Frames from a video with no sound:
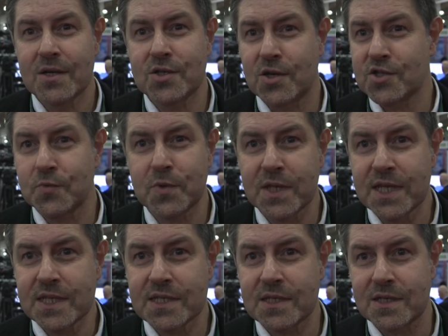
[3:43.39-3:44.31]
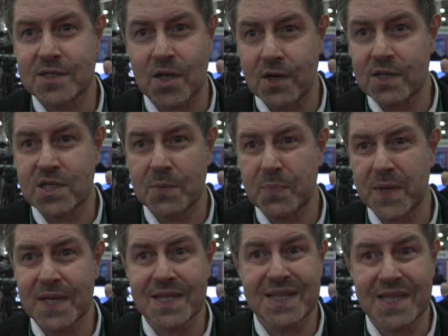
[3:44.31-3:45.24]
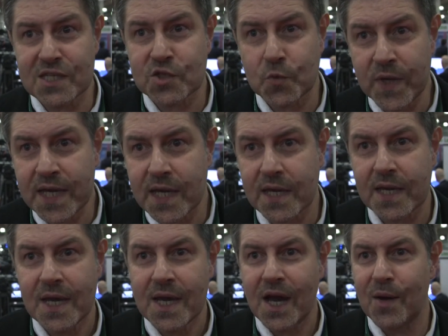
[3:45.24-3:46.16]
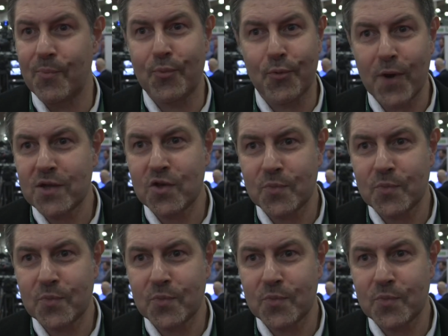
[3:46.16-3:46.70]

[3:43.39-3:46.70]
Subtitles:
just released, started shipping this week, a brand